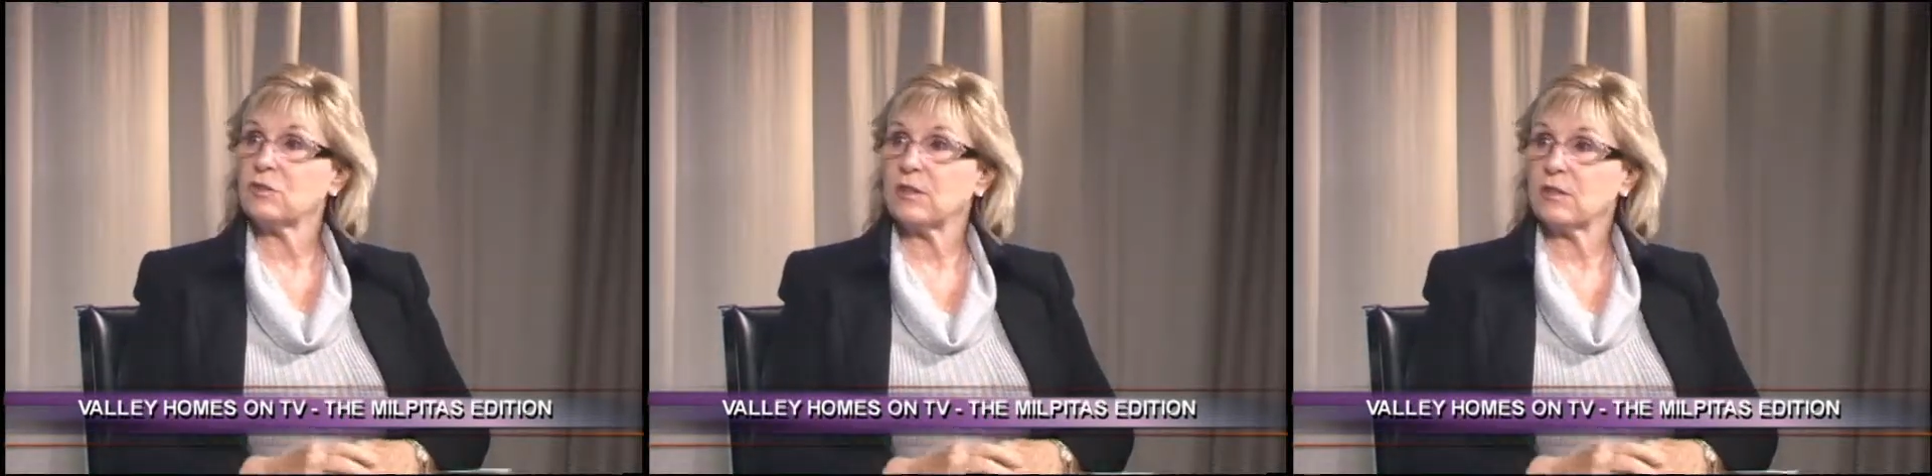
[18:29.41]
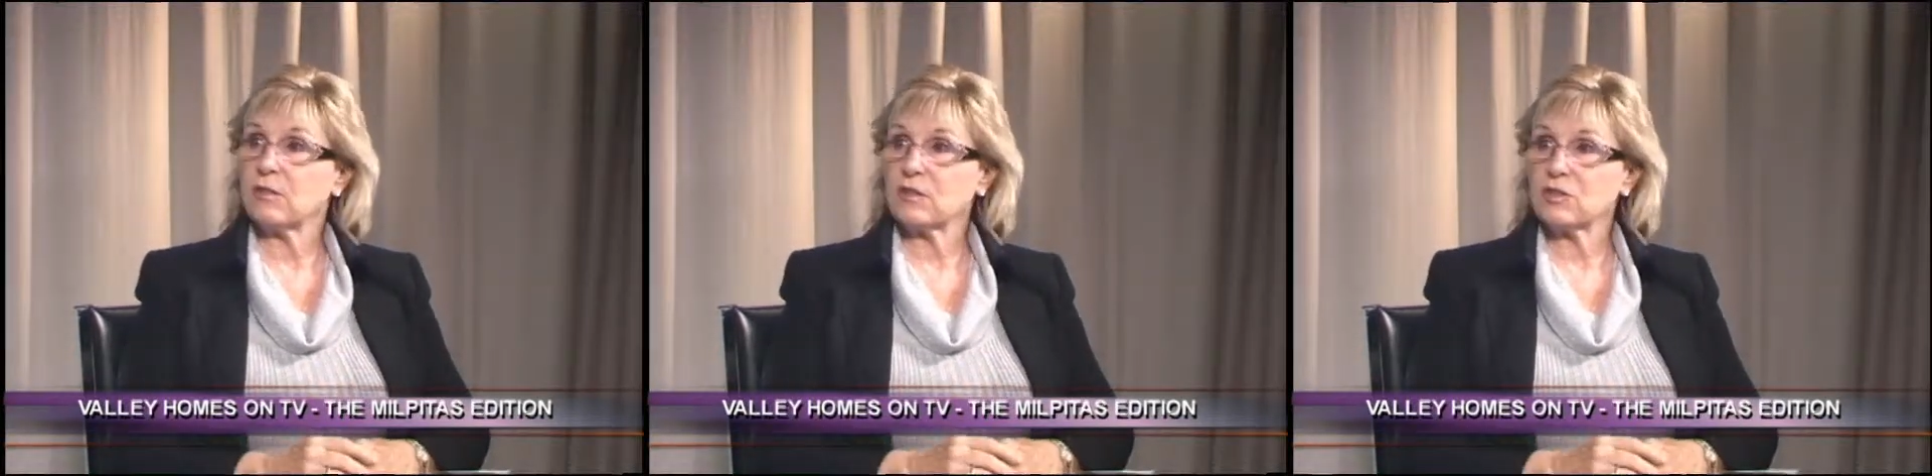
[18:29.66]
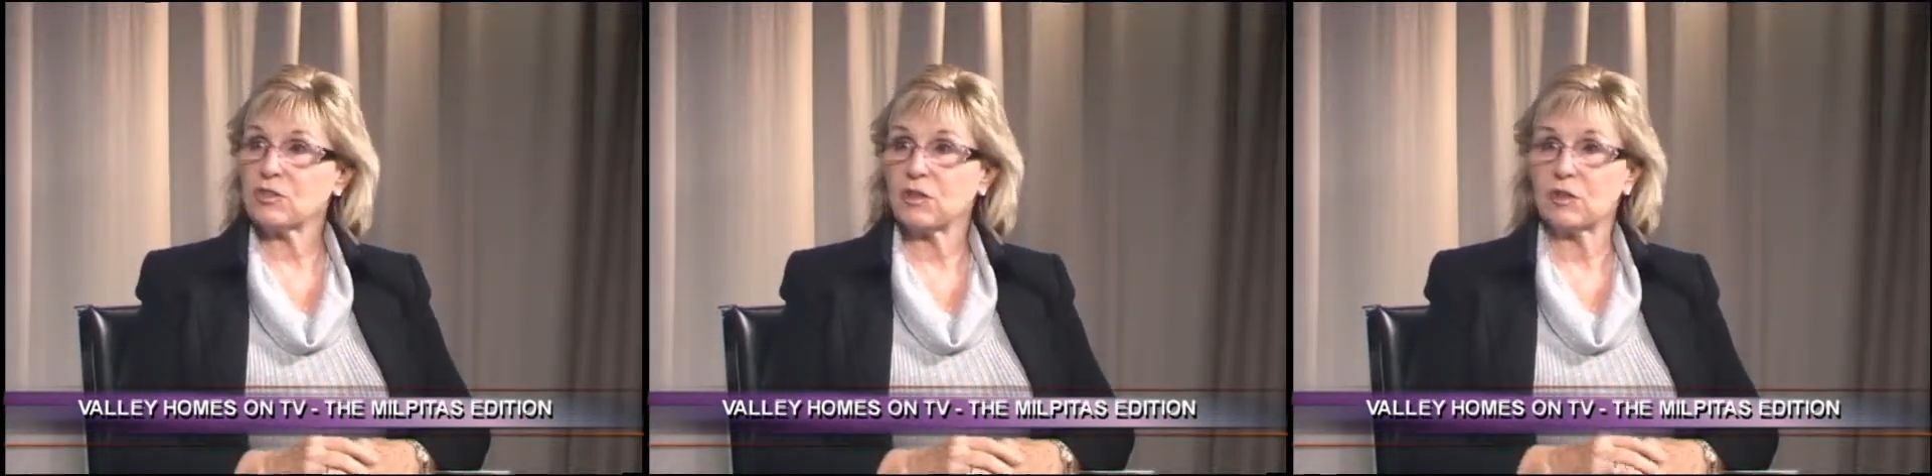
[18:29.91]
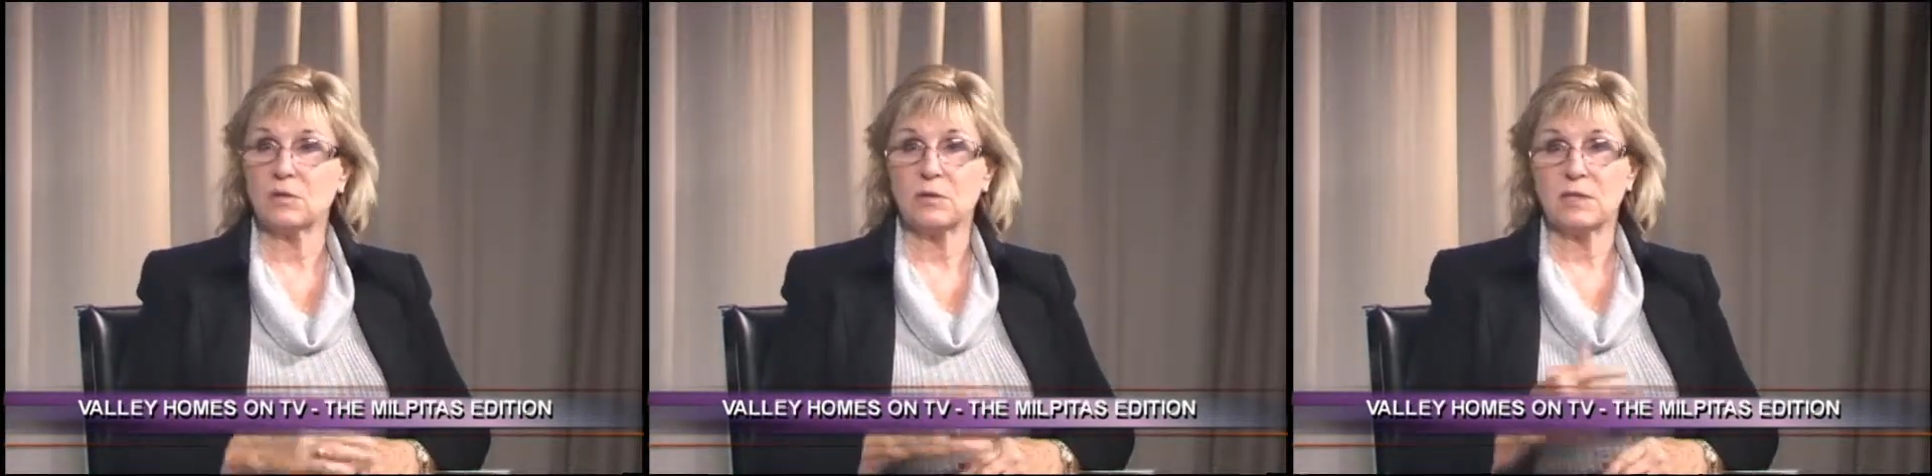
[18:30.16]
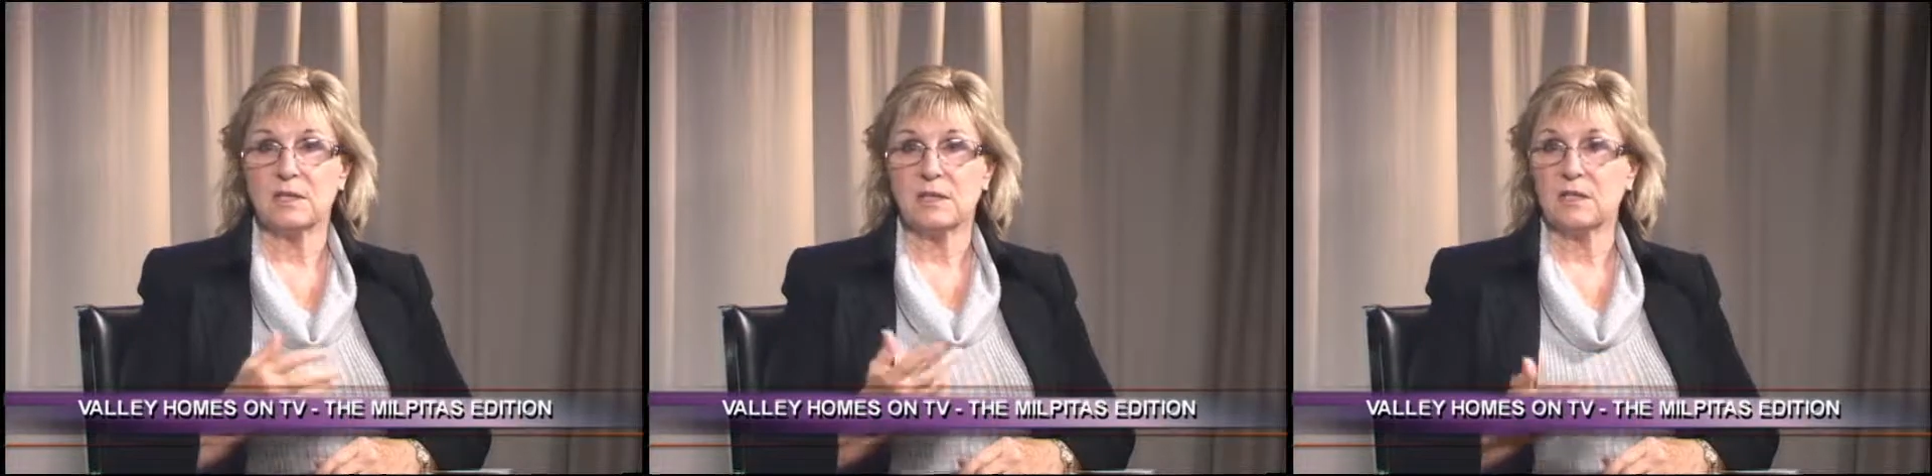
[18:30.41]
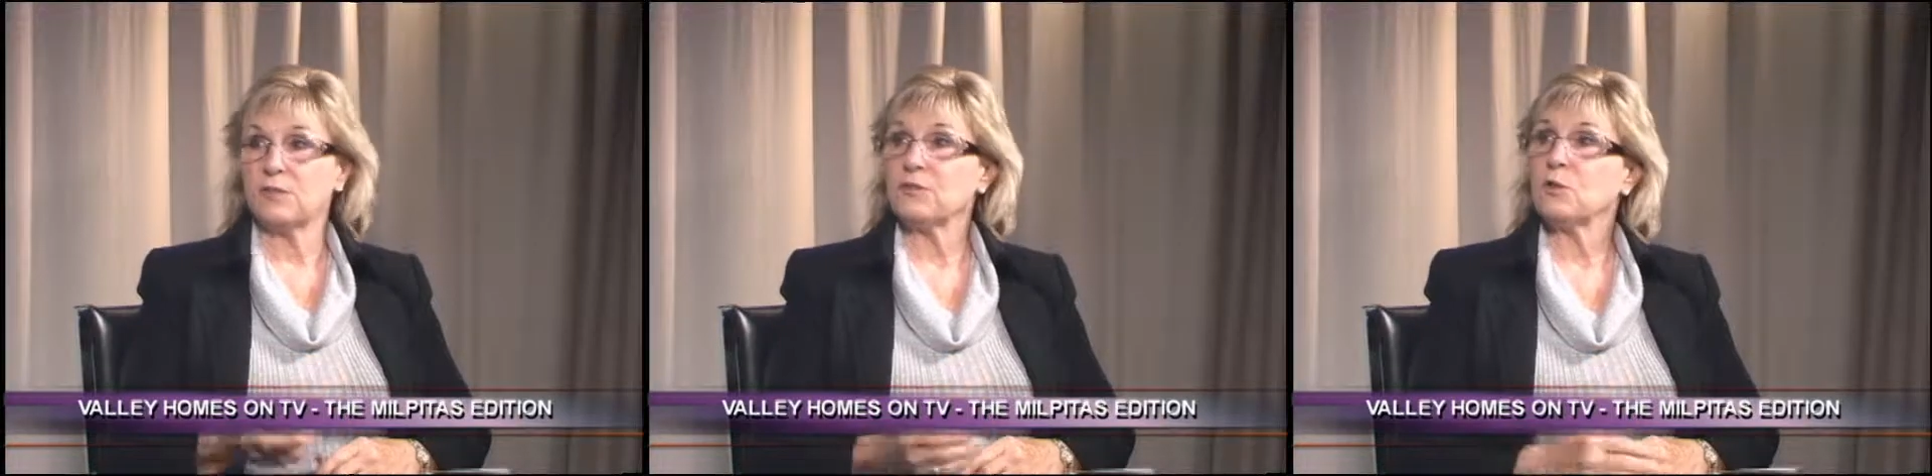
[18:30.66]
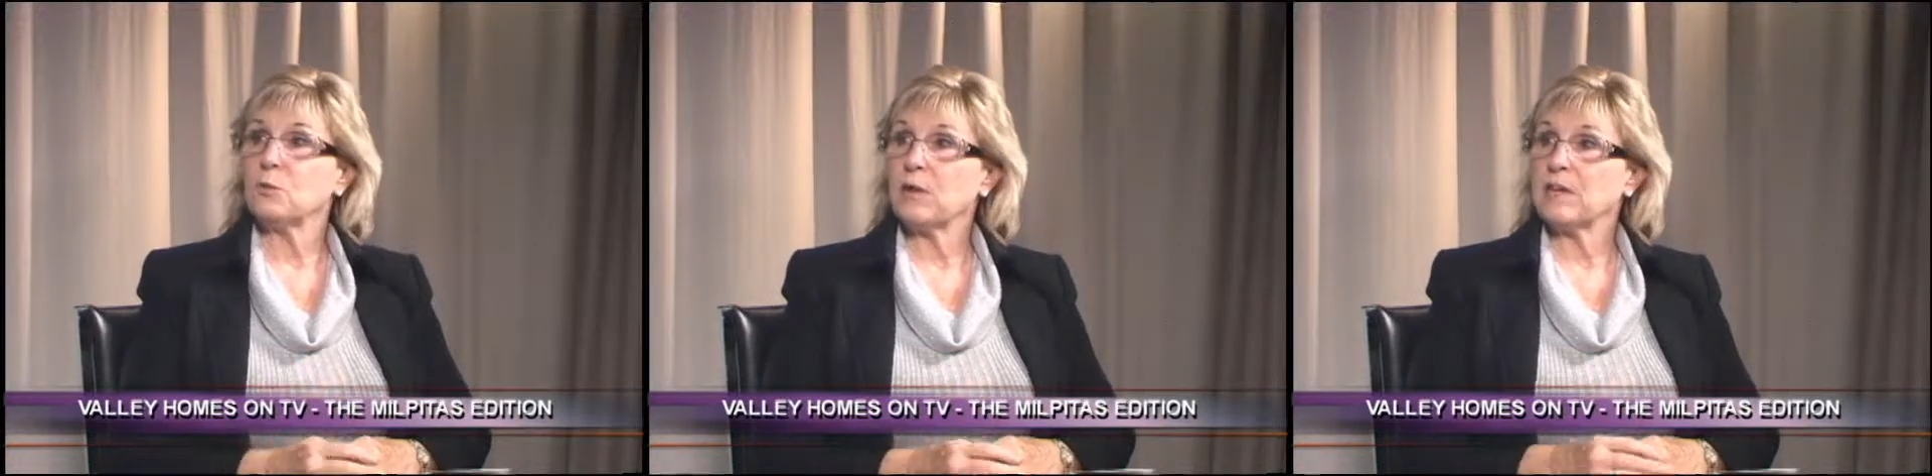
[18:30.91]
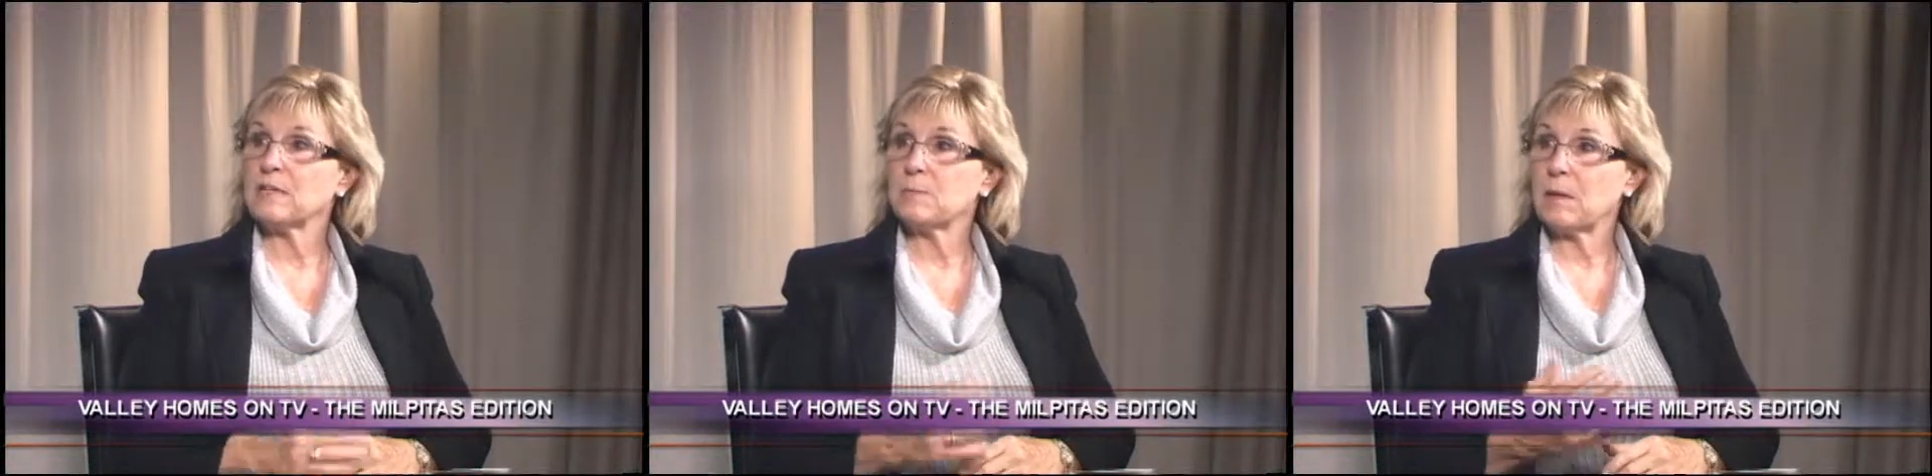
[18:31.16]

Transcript: tune into our show in a few weeks,